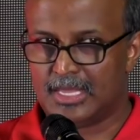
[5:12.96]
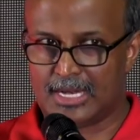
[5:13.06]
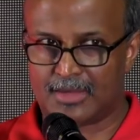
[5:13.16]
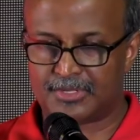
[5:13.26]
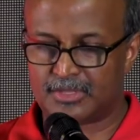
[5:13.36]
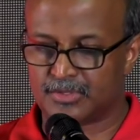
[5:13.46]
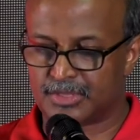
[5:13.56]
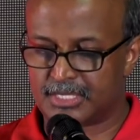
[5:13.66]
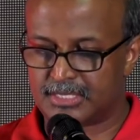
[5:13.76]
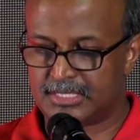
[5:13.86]
11 to
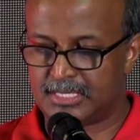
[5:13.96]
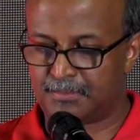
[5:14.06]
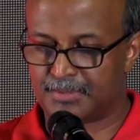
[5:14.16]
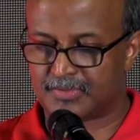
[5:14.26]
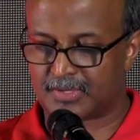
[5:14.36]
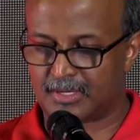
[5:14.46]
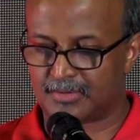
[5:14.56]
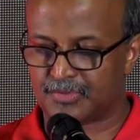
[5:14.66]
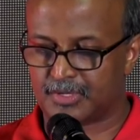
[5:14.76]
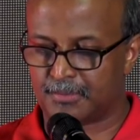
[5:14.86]
13%
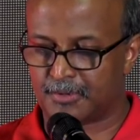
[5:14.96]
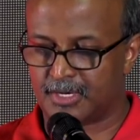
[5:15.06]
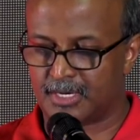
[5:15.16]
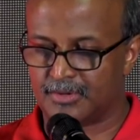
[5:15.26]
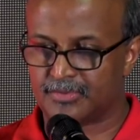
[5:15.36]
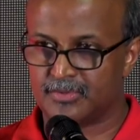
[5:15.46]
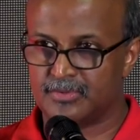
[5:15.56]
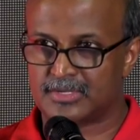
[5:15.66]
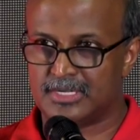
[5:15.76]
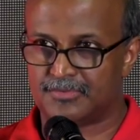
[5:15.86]
of Singaporean
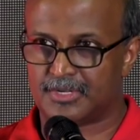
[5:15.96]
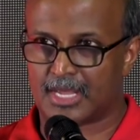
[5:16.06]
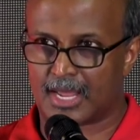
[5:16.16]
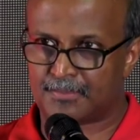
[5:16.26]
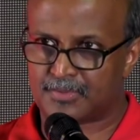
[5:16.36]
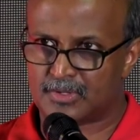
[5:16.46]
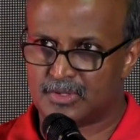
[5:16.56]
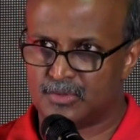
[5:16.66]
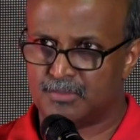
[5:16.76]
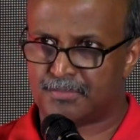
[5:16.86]
households live in
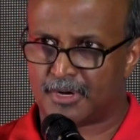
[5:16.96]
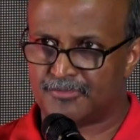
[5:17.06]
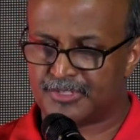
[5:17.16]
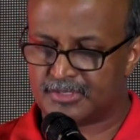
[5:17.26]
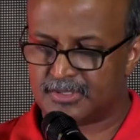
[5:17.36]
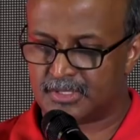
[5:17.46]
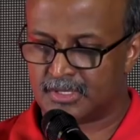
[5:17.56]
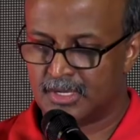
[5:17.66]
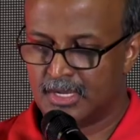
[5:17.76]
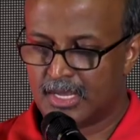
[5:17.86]
absolute
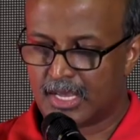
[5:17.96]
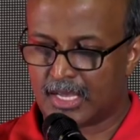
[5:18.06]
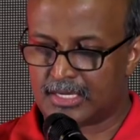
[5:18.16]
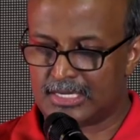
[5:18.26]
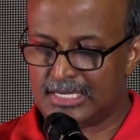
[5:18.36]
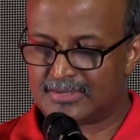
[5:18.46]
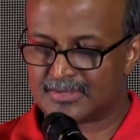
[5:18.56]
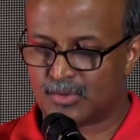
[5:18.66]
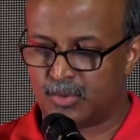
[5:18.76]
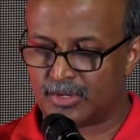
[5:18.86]
poverty, and at least
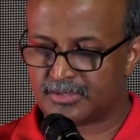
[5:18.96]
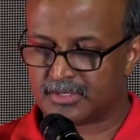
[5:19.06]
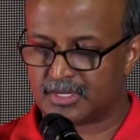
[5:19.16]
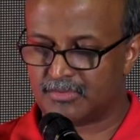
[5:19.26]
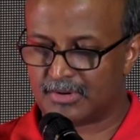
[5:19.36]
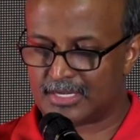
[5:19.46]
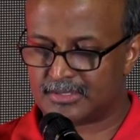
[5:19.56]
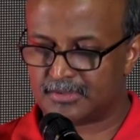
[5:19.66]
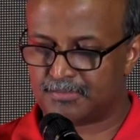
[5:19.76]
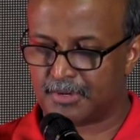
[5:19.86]
a quarter in
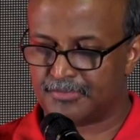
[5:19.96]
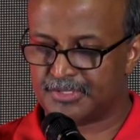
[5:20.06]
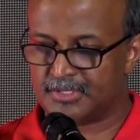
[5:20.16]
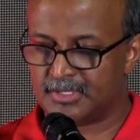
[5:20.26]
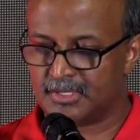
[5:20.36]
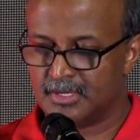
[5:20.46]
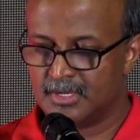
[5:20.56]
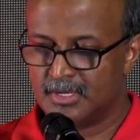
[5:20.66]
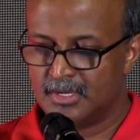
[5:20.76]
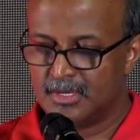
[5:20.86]
relative poverty.
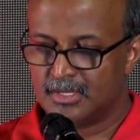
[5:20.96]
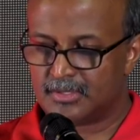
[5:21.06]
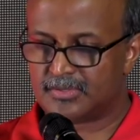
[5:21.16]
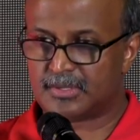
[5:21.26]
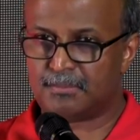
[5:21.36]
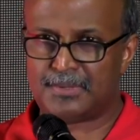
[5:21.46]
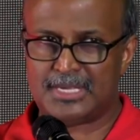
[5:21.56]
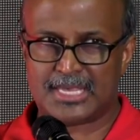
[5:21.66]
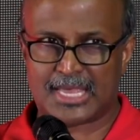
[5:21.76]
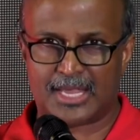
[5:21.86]
This
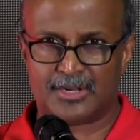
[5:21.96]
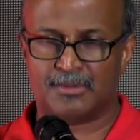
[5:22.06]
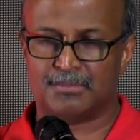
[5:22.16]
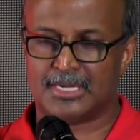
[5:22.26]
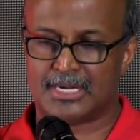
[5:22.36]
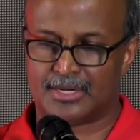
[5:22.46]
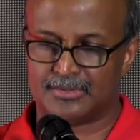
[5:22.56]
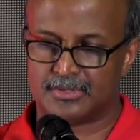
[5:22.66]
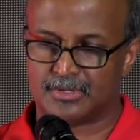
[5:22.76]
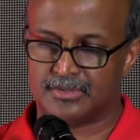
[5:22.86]
simply cannot be
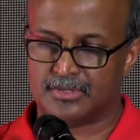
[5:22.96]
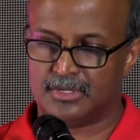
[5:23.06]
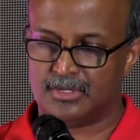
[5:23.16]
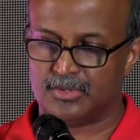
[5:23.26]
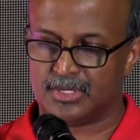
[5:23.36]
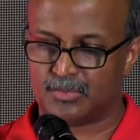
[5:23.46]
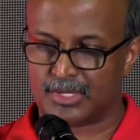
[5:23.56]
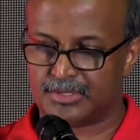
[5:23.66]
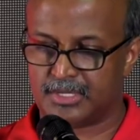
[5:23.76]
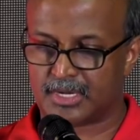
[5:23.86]
allowed to continue in a
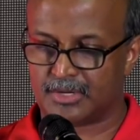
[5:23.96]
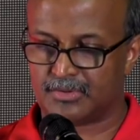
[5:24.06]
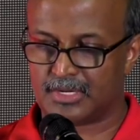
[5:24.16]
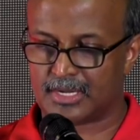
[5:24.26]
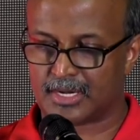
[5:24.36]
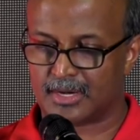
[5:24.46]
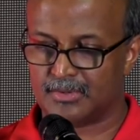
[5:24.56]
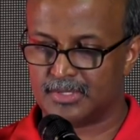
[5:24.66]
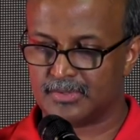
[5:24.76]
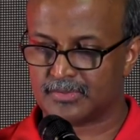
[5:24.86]
wealthy country like
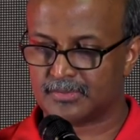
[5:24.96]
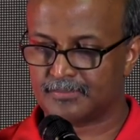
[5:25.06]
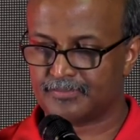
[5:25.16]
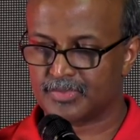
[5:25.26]
ours.